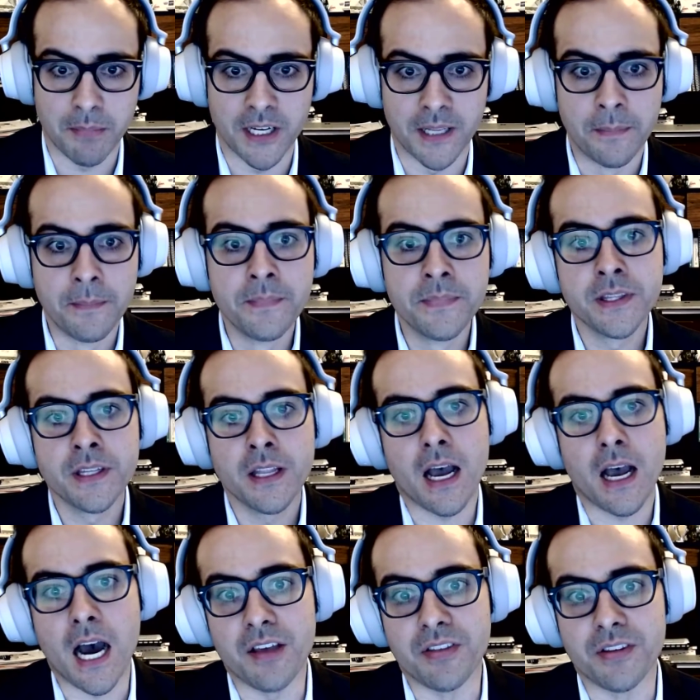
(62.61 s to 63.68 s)
but
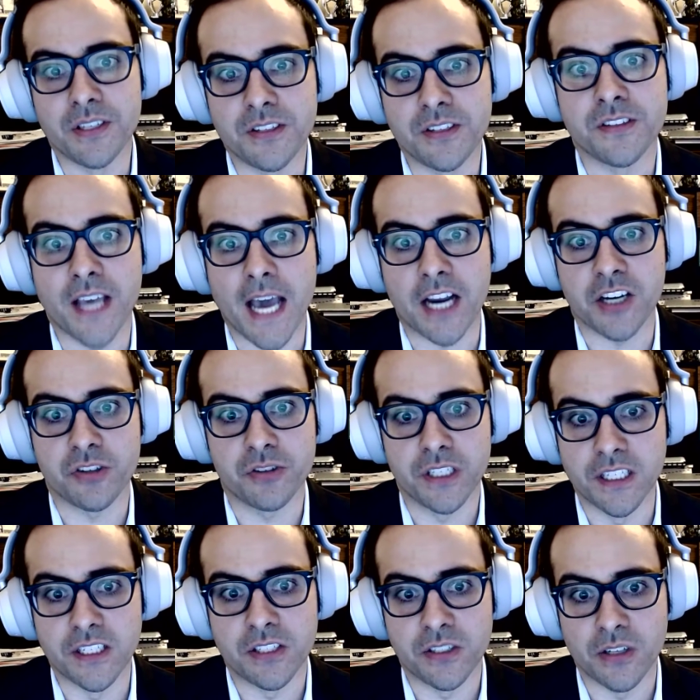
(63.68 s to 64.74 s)
this is actually going to